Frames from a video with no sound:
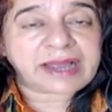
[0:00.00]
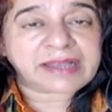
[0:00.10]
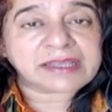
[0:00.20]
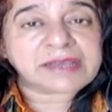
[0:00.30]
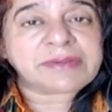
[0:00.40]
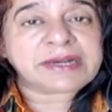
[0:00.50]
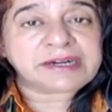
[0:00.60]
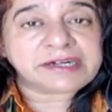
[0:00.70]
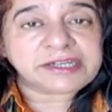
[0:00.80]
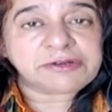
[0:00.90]
I think we'll
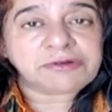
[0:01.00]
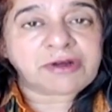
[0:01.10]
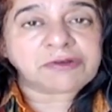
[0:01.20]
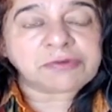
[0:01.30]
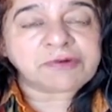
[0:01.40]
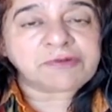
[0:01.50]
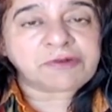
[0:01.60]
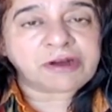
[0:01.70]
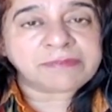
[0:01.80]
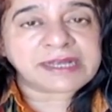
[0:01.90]
continue to
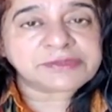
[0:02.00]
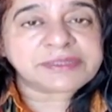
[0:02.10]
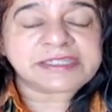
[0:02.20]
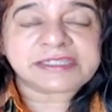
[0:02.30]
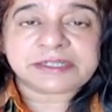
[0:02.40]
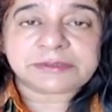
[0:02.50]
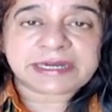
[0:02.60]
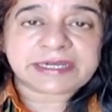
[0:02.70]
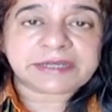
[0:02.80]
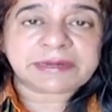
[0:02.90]
outperform as we did in
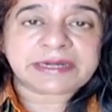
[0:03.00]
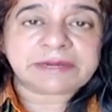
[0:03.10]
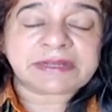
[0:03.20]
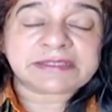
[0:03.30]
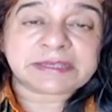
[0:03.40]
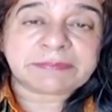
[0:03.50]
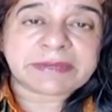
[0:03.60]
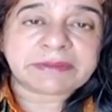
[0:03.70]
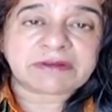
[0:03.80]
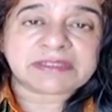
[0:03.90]
2021, simply
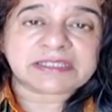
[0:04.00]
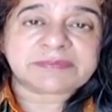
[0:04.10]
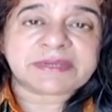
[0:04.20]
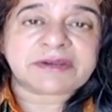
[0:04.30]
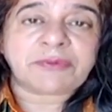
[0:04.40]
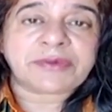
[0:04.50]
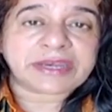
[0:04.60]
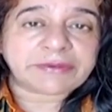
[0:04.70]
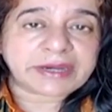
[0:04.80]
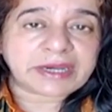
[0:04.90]
because it's been a
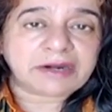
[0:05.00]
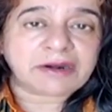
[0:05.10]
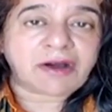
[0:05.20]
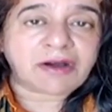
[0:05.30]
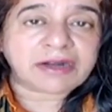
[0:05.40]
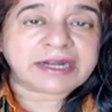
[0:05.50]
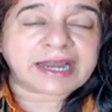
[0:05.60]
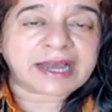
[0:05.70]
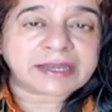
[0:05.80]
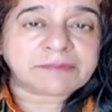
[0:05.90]
very, very long
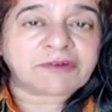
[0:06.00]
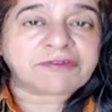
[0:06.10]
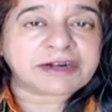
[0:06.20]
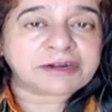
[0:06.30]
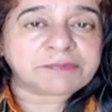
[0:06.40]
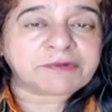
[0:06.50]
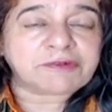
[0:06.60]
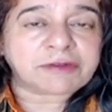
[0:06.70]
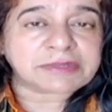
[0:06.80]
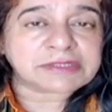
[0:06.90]
time of
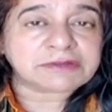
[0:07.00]
underperformance.